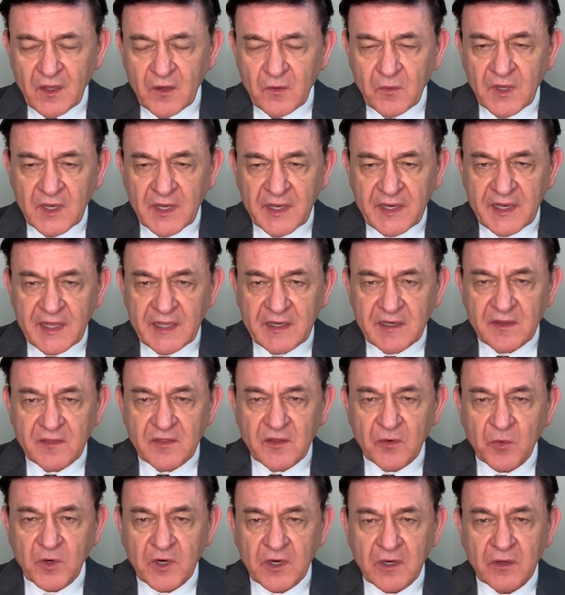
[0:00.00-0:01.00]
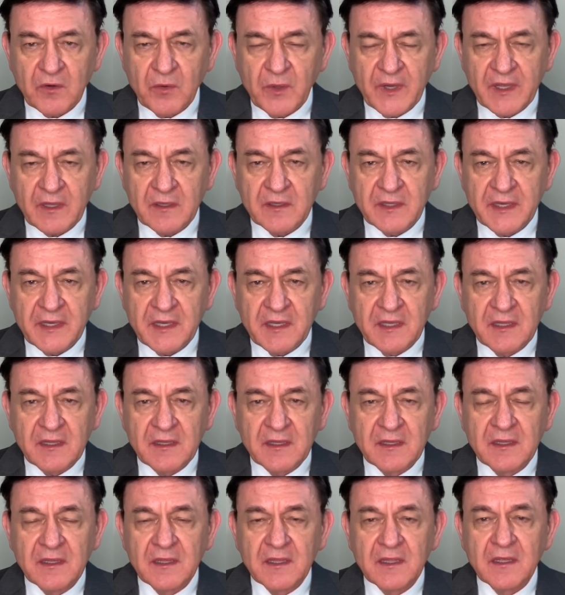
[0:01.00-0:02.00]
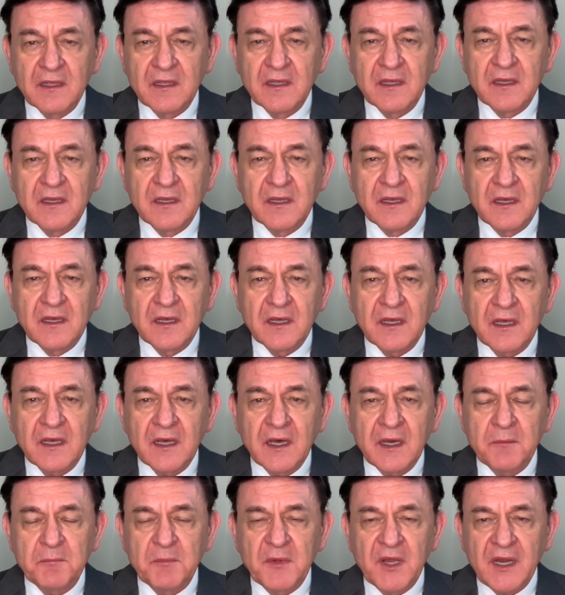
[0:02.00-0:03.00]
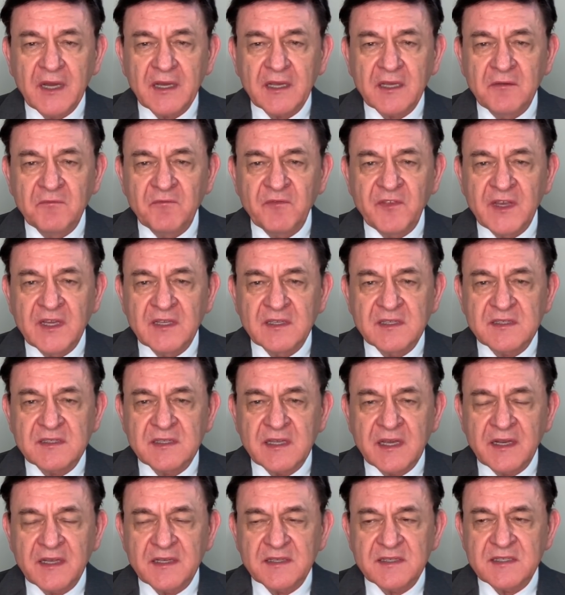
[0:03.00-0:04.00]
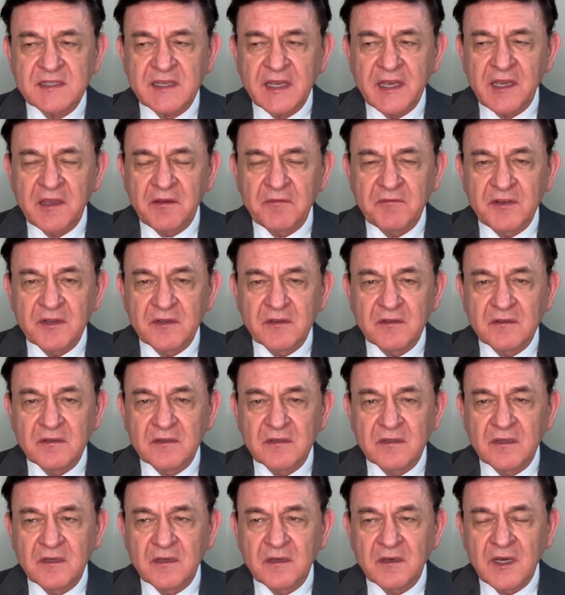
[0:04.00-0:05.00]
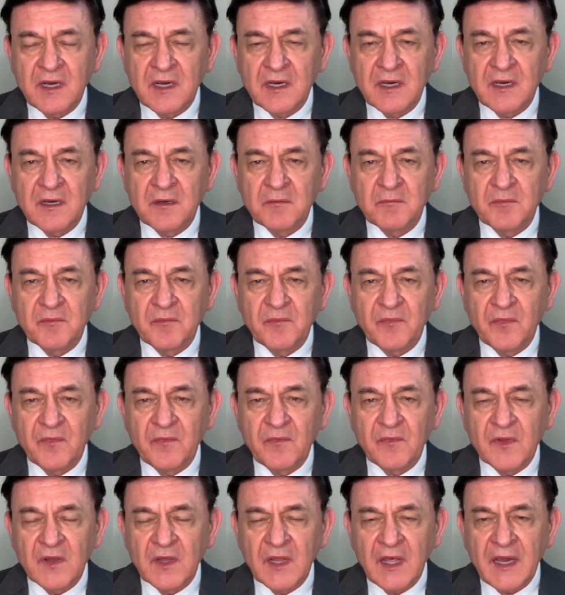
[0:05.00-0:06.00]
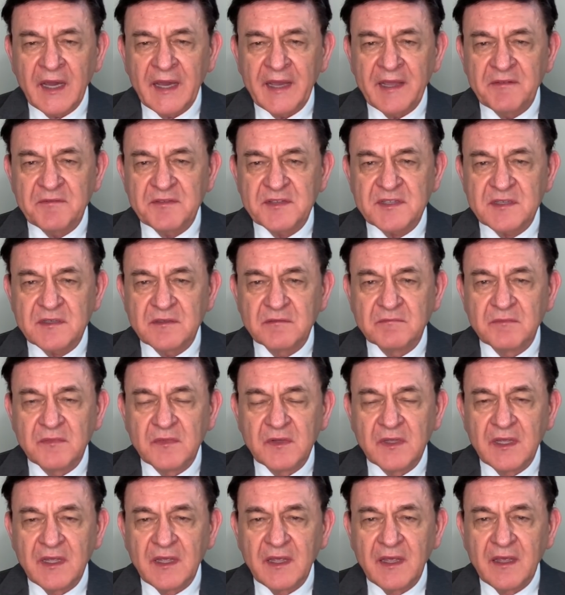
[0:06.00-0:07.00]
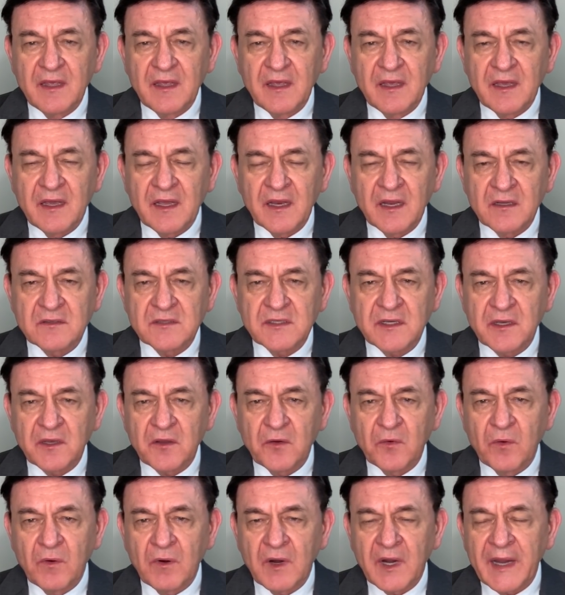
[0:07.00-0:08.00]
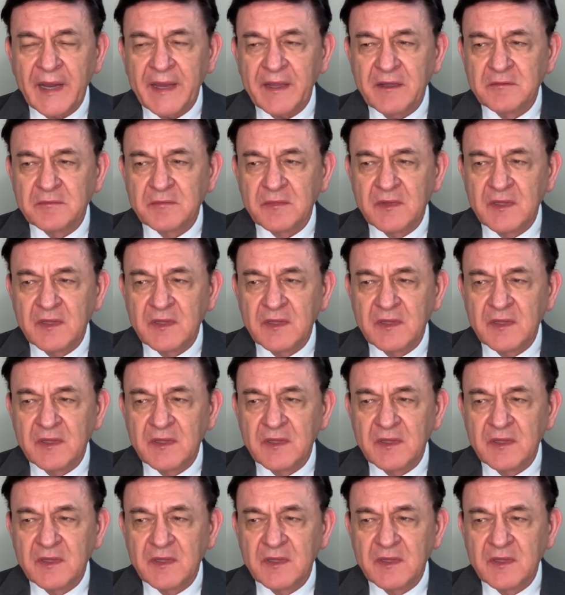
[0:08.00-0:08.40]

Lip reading: Well, it ended the war quickly. I'm not convinced that it saved lives, and I'll tell you why.